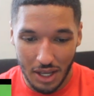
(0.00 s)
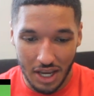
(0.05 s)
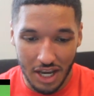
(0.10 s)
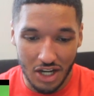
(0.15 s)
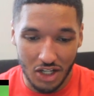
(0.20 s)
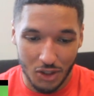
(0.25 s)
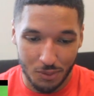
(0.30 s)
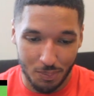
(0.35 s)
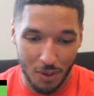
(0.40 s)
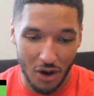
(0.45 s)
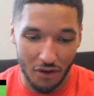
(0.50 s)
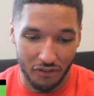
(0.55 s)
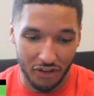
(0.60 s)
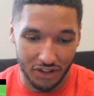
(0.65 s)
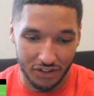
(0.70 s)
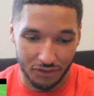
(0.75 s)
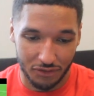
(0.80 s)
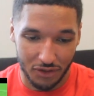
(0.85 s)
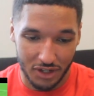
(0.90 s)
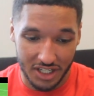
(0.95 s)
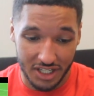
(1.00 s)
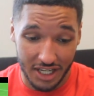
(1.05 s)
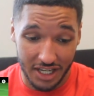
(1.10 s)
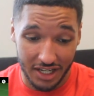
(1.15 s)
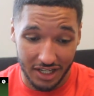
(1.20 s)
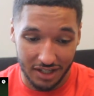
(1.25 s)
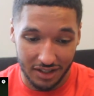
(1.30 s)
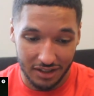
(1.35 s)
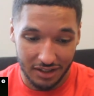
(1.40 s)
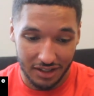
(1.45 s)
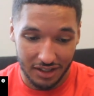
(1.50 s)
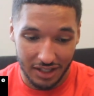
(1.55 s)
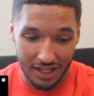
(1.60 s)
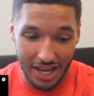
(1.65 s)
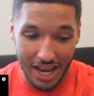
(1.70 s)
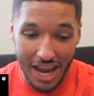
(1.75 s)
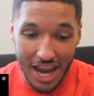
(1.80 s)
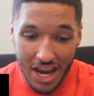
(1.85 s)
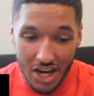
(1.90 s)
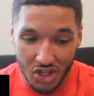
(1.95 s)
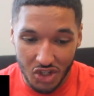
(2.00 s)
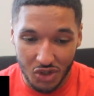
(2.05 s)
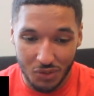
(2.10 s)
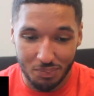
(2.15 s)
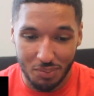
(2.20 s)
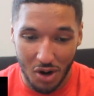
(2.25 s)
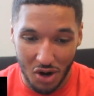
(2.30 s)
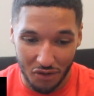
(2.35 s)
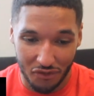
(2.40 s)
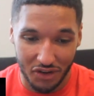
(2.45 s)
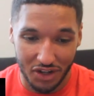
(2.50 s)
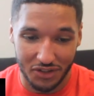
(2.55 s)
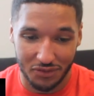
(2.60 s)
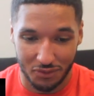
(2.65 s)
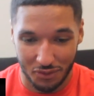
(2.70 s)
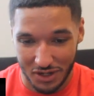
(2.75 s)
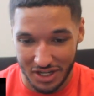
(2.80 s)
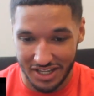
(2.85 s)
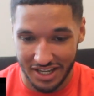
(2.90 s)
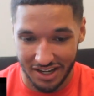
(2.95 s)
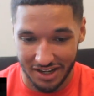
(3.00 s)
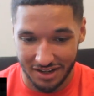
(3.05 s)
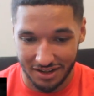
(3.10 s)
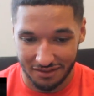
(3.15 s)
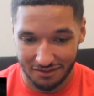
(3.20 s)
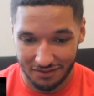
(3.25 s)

Inch perfect free kick. Inch perfect free kick.